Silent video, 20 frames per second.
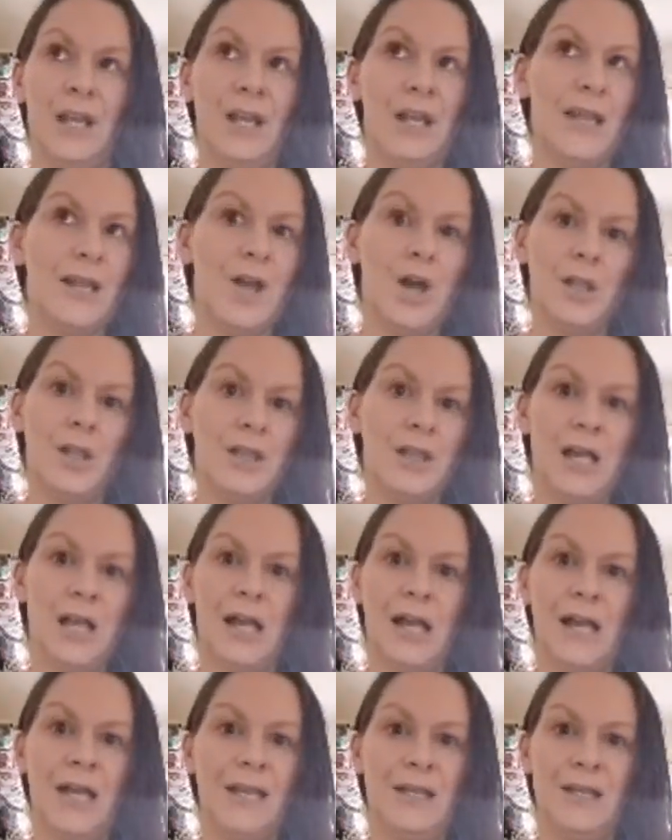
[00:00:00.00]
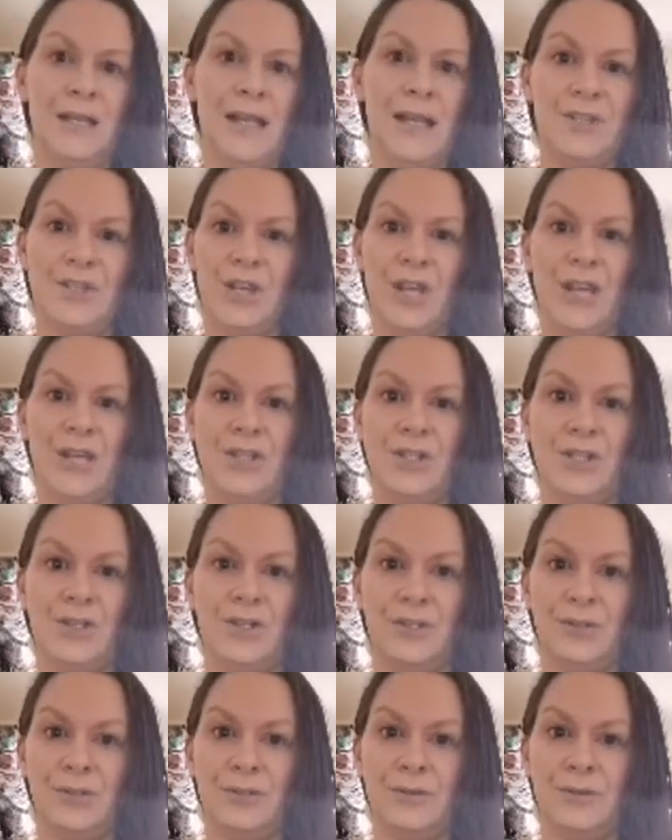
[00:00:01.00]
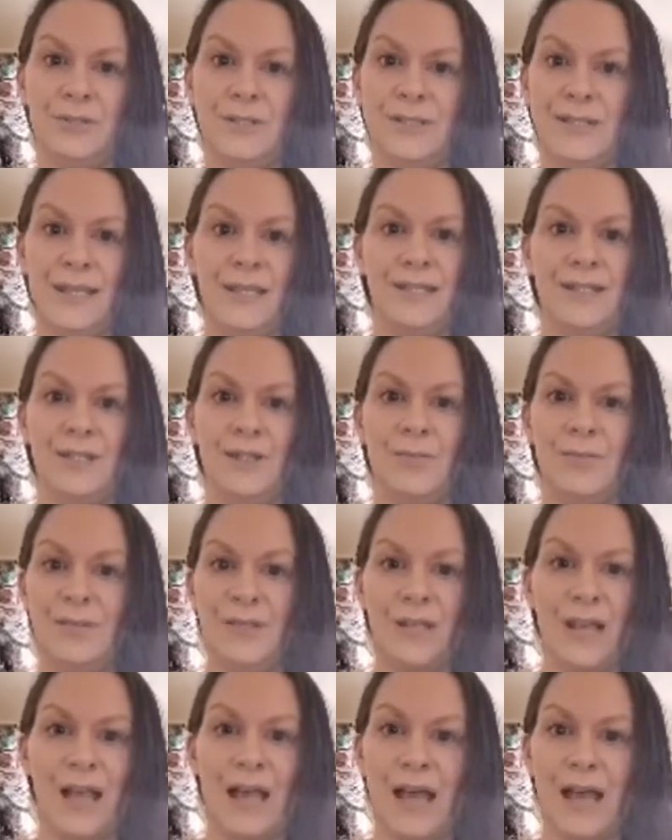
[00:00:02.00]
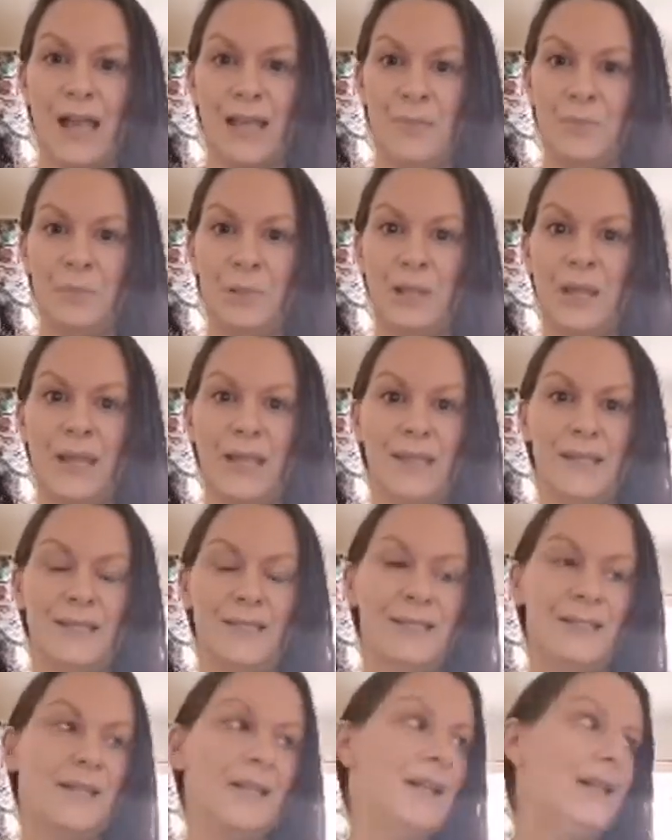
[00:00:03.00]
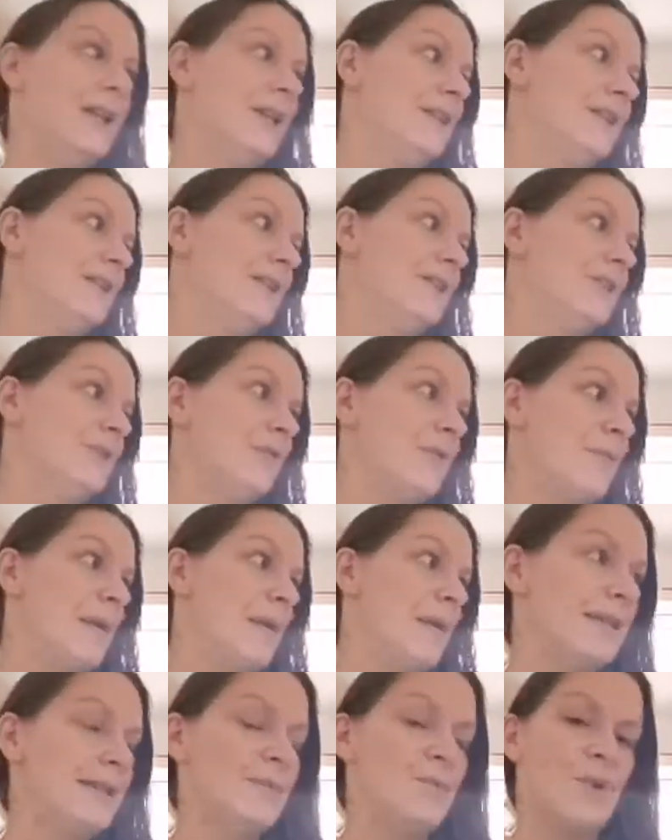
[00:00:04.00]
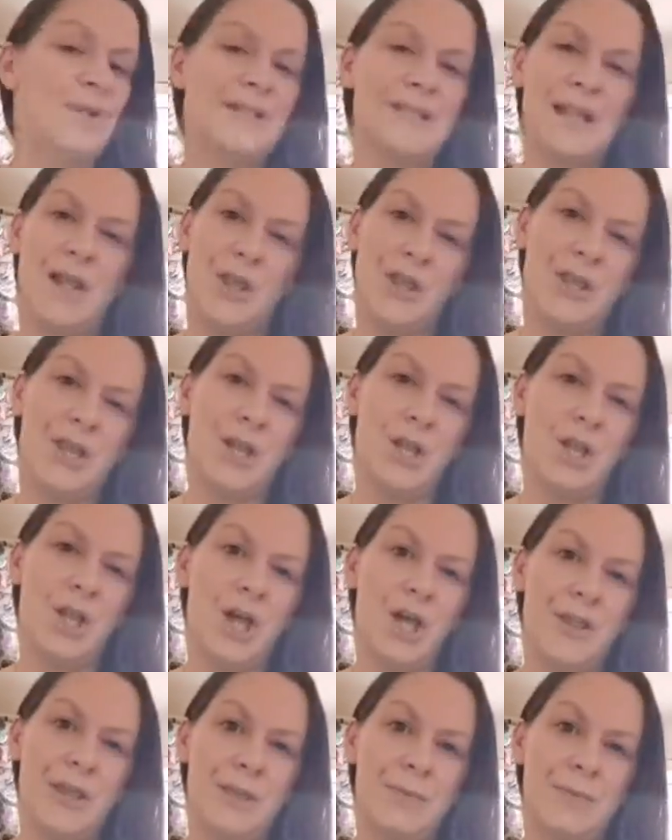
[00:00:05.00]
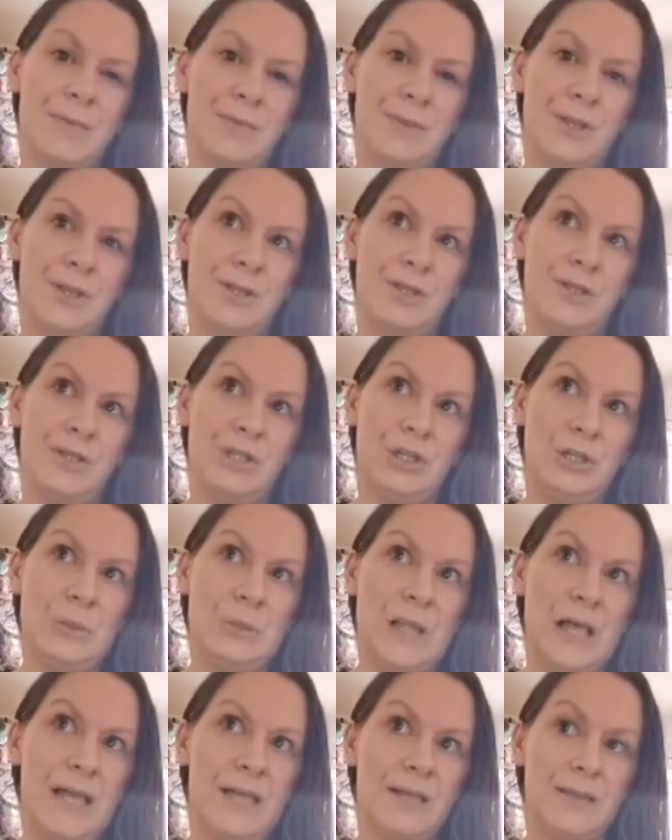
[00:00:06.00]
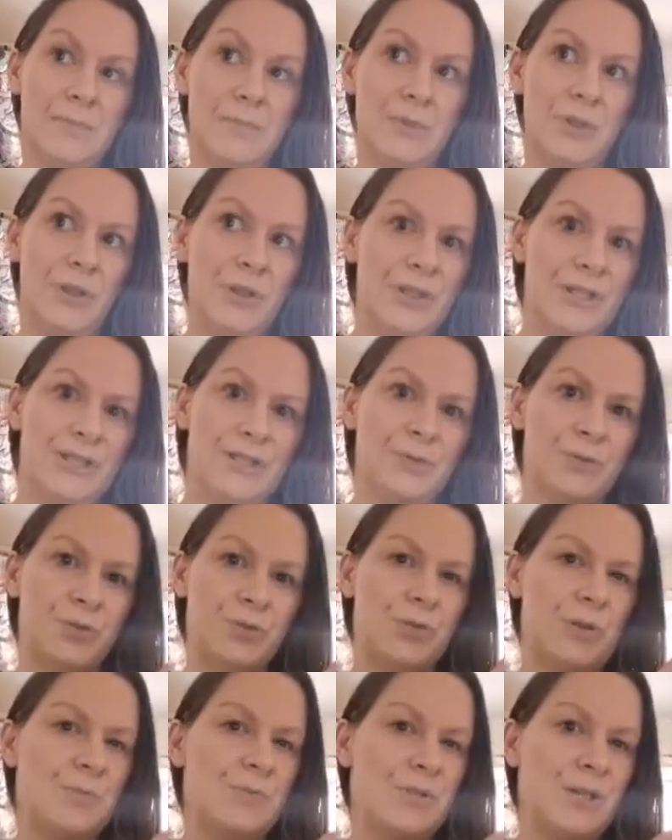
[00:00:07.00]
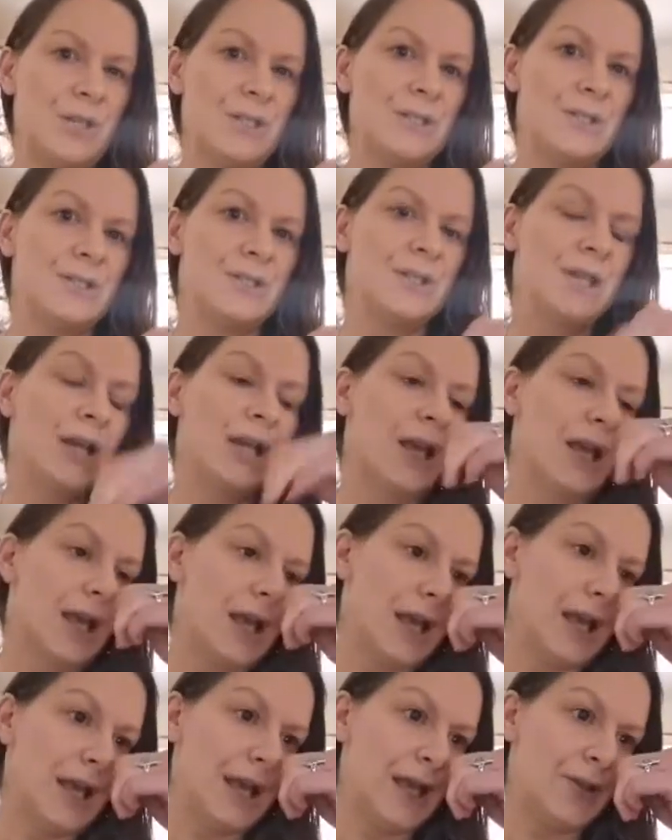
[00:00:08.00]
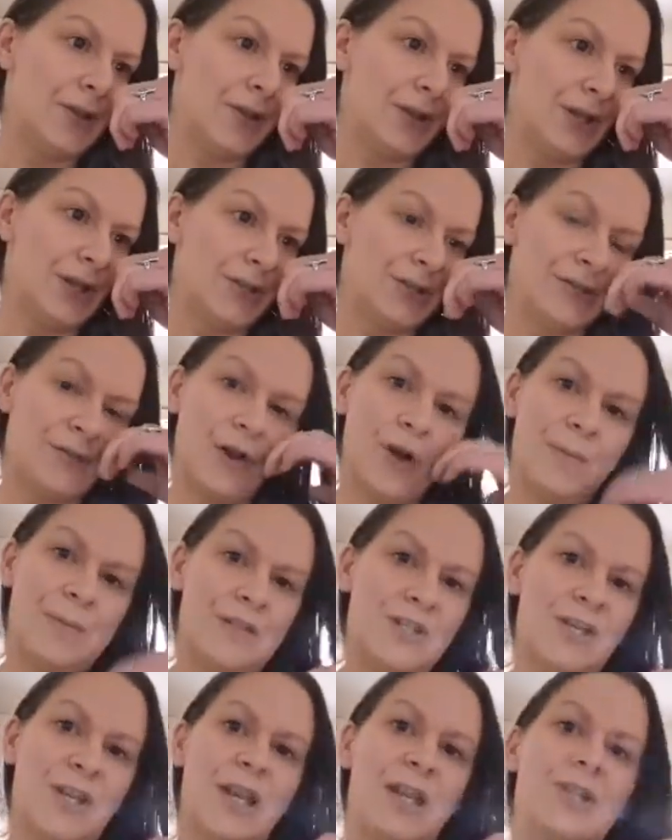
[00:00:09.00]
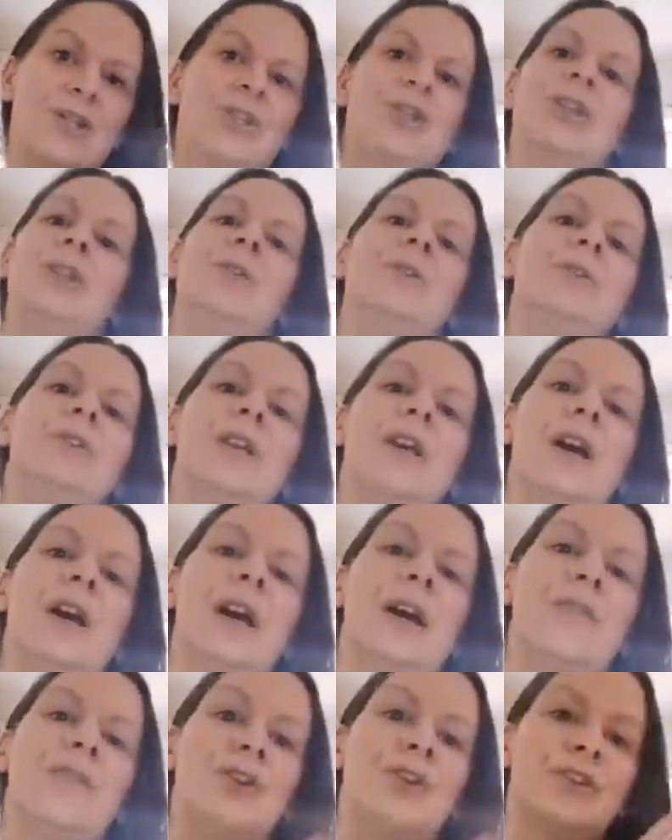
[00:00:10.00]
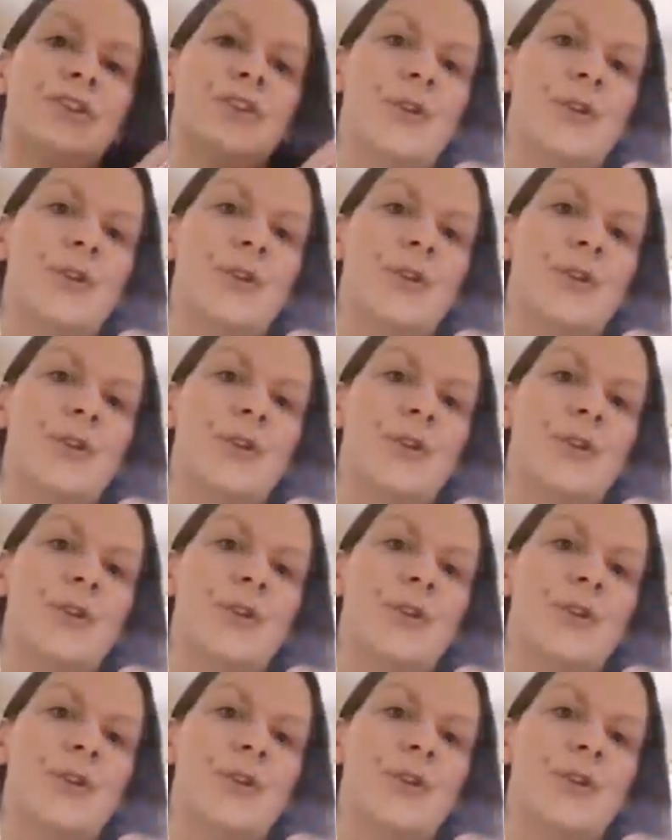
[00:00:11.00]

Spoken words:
online educational systems that are in place, there's some amazing ones, and I think a lot of them that do monthly subscriptions that lots of home educators use are also